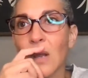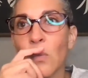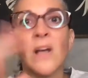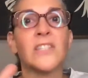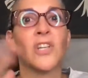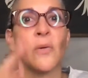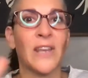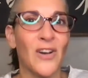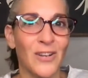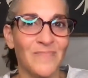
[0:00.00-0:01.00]
what's
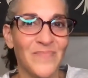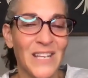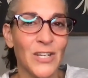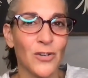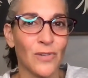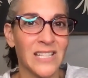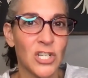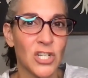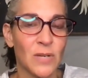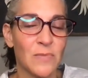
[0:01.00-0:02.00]
going on in your
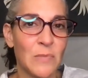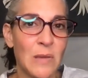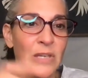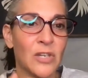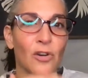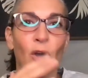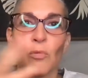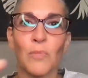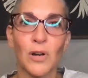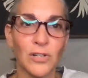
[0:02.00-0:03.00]
relationships, maybe your
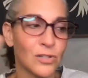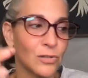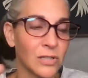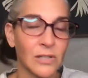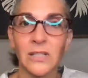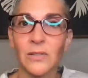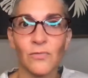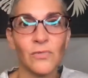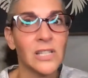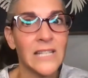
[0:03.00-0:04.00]
own personal
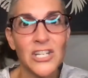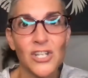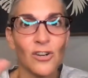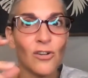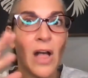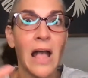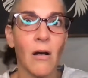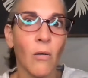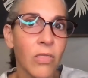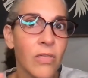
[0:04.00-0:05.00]
relational
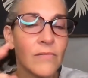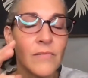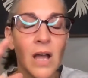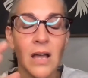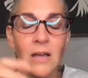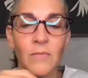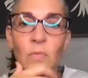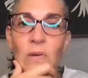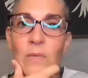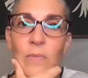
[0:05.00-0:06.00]
health
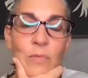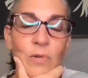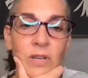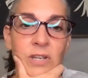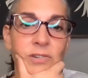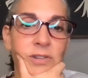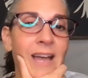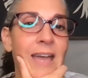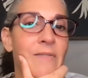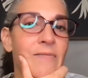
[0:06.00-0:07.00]
with the people in your
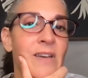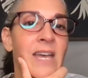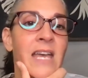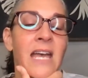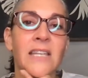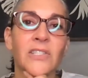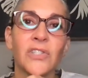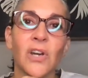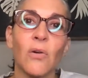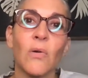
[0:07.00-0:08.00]
life. And
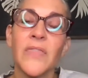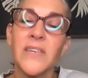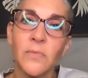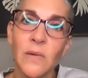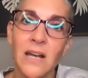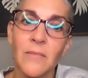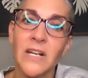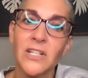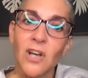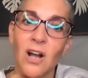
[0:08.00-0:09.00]
so this week, I'm
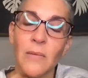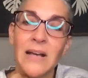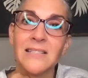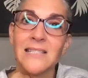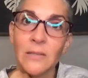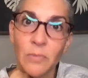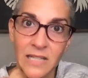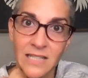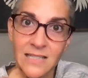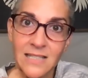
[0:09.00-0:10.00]
going to talk about
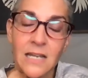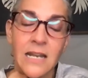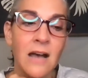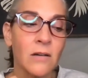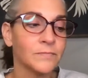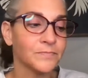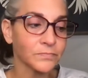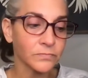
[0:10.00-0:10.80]
siblings. Now,